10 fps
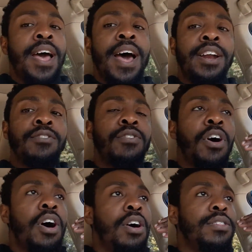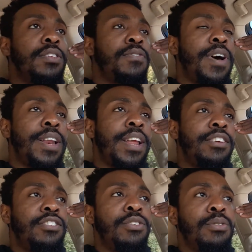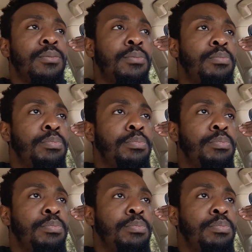Out of all this financial